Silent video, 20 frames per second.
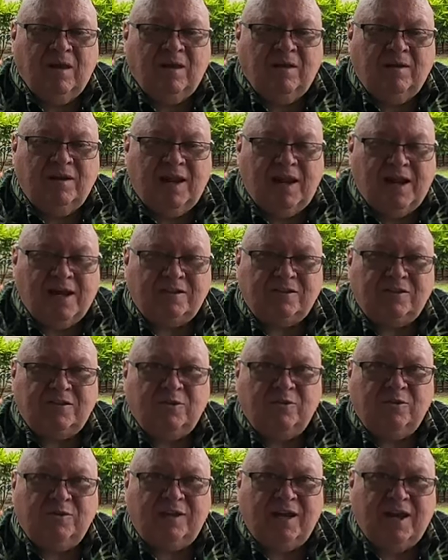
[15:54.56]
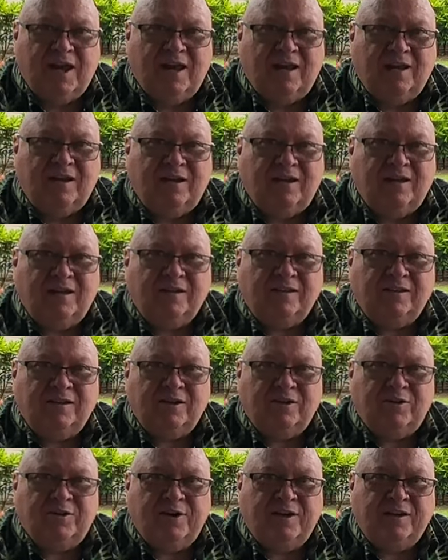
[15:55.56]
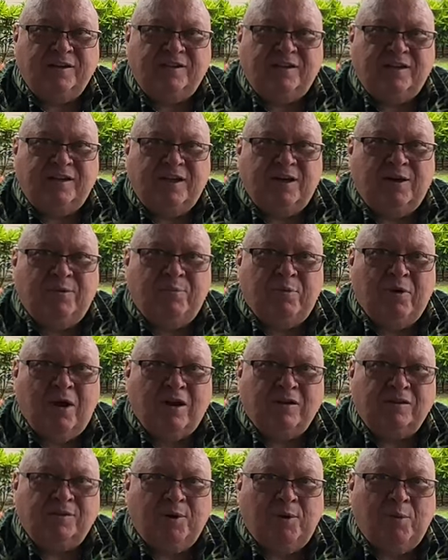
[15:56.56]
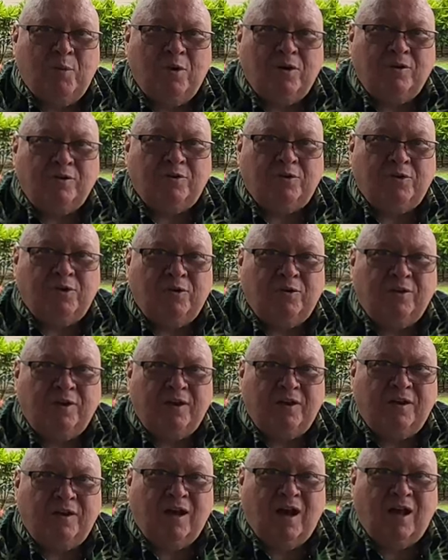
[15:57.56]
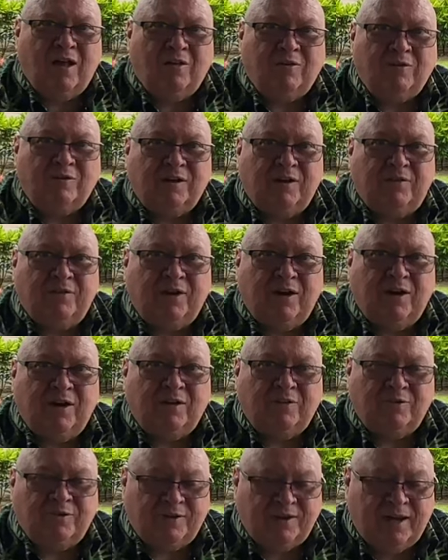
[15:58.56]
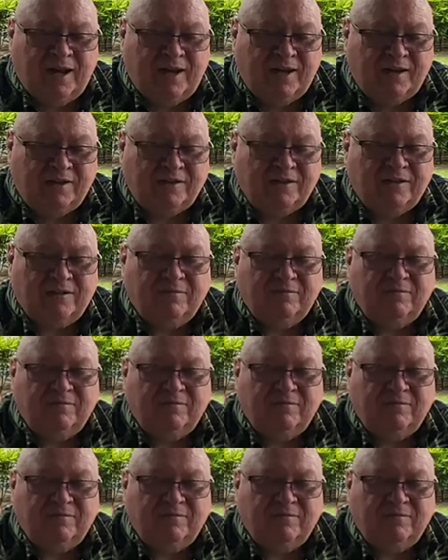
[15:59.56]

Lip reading: national debt is increasing at approximately $1 trillion every 100 days.